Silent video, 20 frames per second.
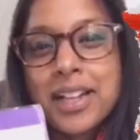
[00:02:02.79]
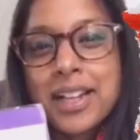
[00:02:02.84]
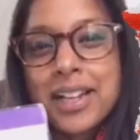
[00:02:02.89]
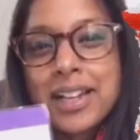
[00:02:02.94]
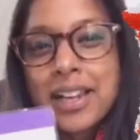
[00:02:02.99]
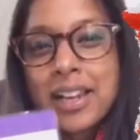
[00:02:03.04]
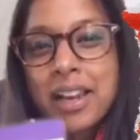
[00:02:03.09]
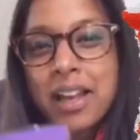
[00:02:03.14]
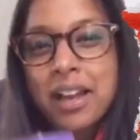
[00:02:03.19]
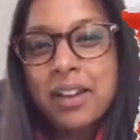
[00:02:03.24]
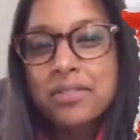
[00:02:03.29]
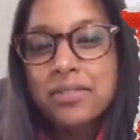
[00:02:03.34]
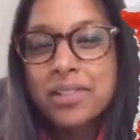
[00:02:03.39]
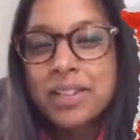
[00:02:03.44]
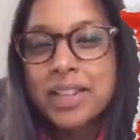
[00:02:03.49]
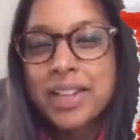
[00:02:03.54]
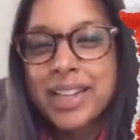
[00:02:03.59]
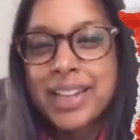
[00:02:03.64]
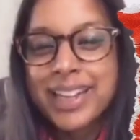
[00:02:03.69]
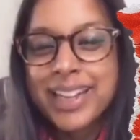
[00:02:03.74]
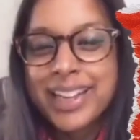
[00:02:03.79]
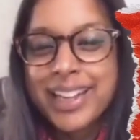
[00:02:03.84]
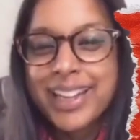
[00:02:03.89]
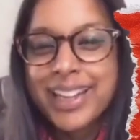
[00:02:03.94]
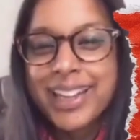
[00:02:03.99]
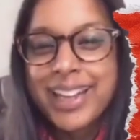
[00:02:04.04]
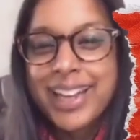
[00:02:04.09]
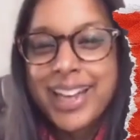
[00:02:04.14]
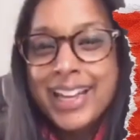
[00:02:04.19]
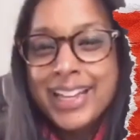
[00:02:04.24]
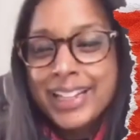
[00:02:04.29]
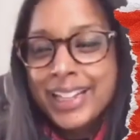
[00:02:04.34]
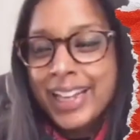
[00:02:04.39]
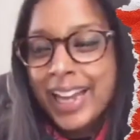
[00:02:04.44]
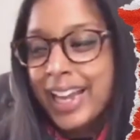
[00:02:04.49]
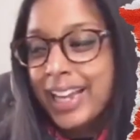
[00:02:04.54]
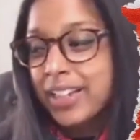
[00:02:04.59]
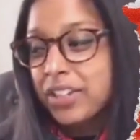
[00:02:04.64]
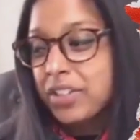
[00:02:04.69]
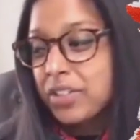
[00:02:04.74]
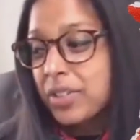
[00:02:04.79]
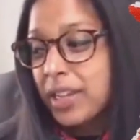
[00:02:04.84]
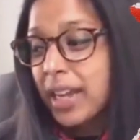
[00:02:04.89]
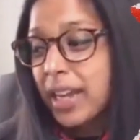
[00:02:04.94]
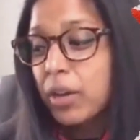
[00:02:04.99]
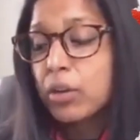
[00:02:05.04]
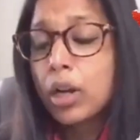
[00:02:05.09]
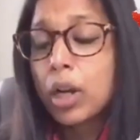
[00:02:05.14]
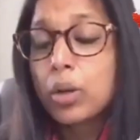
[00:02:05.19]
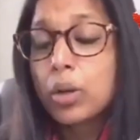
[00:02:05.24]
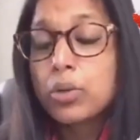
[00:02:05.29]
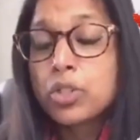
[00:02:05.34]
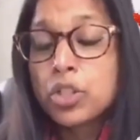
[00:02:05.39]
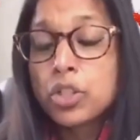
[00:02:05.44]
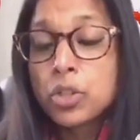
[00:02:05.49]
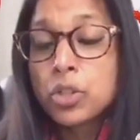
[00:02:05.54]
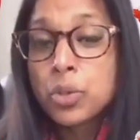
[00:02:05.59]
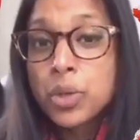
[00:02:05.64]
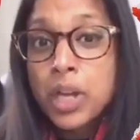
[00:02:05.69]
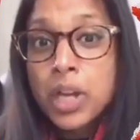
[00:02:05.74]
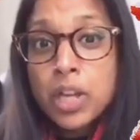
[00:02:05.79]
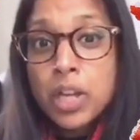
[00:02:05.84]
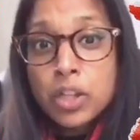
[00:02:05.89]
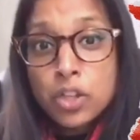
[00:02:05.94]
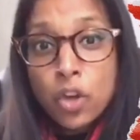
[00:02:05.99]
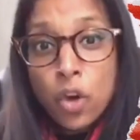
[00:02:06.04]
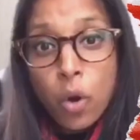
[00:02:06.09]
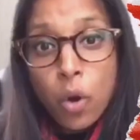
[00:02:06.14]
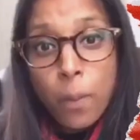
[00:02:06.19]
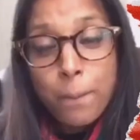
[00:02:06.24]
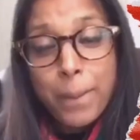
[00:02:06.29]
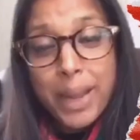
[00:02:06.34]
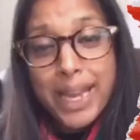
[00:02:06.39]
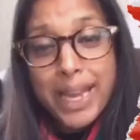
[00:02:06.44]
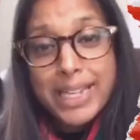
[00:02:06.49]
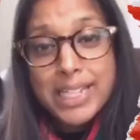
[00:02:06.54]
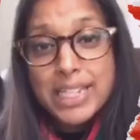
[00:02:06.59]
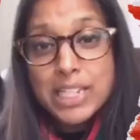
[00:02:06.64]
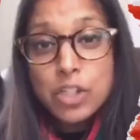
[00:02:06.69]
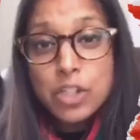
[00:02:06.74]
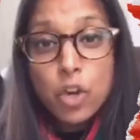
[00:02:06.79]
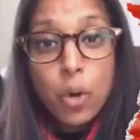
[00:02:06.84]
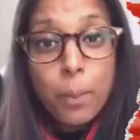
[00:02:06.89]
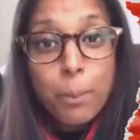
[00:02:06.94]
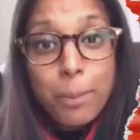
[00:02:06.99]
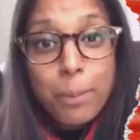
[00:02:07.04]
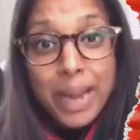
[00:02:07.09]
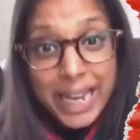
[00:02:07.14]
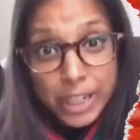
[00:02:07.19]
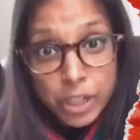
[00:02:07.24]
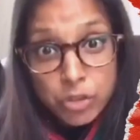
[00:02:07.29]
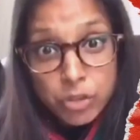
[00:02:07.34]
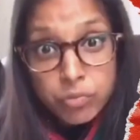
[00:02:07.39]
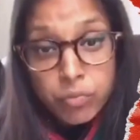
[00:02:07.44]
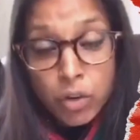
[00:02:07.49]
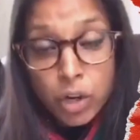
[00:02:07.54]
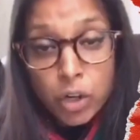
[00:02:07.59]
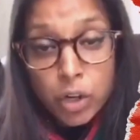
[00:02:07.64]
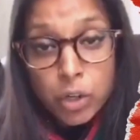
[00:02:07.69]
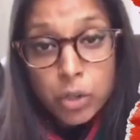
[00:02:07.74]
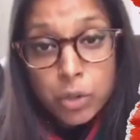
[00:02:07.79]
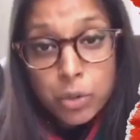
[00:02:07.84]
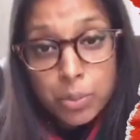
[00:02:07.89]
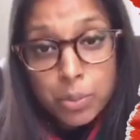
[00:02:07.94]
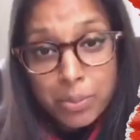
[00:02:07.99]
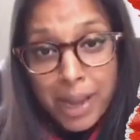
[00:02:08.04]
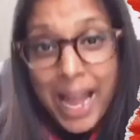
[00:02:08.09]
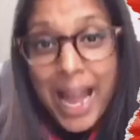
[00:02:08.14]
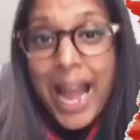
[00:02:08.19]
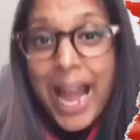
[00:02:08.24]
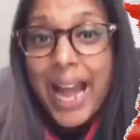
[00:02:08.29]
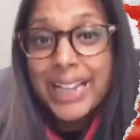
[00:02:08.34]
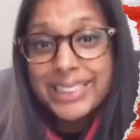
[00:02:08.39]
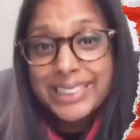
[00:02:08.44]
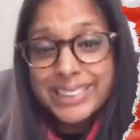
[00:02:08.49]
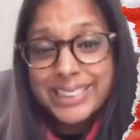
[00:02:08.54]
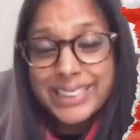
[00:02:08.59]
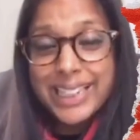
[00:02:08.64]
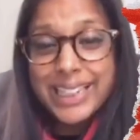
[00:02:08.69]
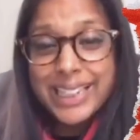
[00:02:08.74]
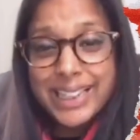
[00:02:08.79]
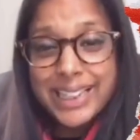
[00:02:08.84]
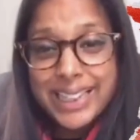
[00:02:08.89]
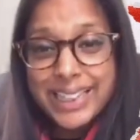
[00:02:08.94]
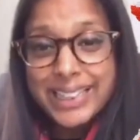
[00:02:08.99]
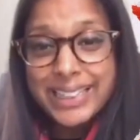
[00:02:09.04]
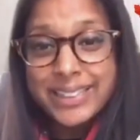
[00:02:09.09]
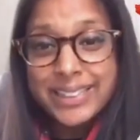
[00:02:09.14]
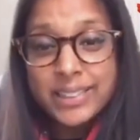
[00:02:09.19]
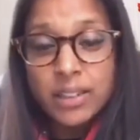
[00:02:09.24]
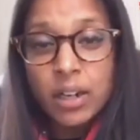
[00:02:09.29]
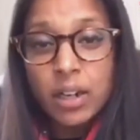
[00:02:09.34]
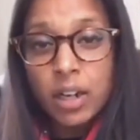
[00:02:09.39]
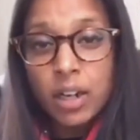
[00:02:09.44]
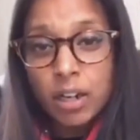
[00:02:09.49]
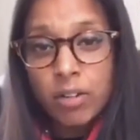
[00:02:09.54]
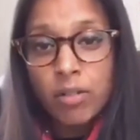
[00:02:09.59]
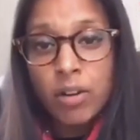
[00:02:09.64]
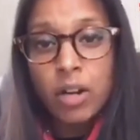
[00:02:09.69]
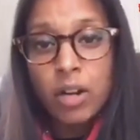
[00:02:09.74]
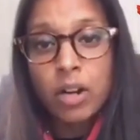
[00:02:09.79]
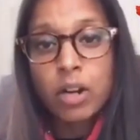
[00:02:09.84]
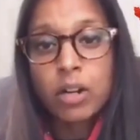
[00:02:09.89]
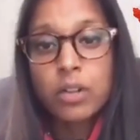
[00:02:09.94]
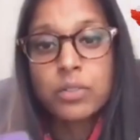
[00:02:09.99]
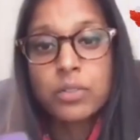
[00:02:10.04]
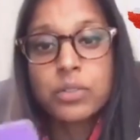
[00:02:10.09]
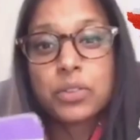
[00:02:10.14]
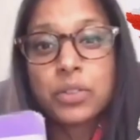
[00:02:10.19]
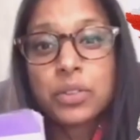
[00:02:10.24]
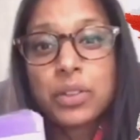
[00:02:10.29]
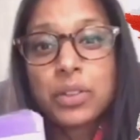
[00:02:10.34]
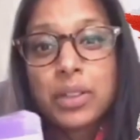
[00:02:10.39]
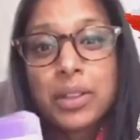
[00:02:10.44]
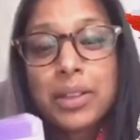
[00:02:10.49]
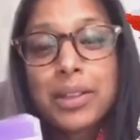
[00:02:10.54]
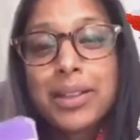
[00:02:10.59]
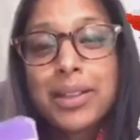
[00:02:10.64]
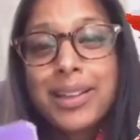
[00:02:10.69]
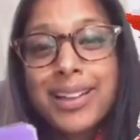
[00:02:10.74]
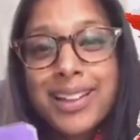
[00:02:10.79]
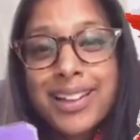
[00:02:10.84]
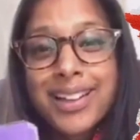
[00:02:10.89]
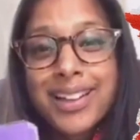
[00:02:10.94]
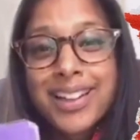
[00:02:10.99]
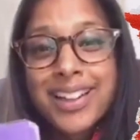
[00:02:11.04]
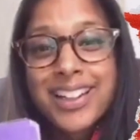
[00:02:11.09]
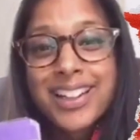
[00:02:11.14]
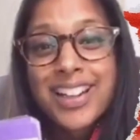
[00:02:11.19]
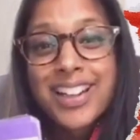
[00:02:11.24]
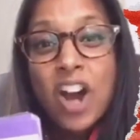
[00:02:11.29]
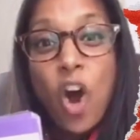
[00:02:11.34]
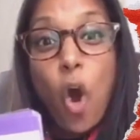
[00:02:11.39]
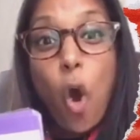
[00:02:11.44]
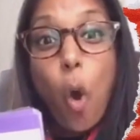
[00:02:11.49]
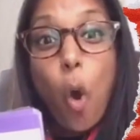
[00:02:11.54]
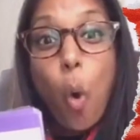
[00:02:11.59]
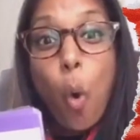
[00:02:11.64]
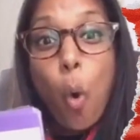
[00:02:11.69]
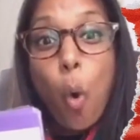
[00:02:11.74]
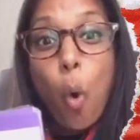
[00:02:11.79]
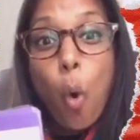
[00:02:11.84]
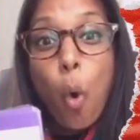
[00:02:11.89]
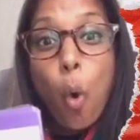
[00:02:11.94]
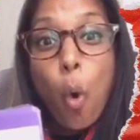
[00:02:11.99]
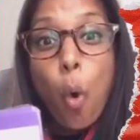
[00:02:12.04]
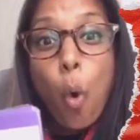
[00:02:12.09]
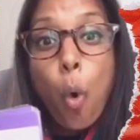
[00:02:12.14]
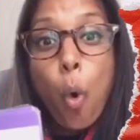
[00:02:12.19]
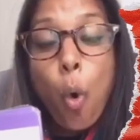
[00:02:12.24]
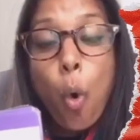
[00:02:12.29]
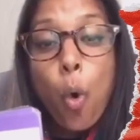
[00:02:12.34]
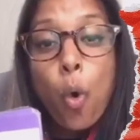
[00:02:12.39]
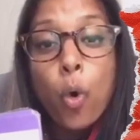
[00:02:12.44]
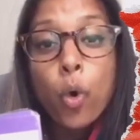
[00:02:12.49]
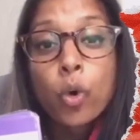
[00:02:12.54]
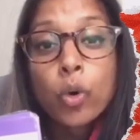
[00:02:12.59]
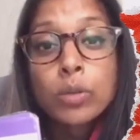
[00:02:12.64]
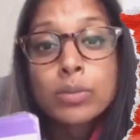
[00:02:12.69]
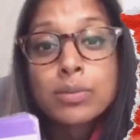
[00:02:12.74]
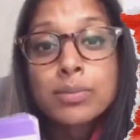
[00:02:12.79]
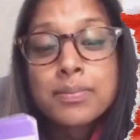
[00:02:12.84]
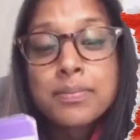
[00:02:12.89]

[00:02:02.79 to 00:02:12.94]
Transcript: Lovely. Can you now go to your bed in your bedroom and say these digraphs? Or.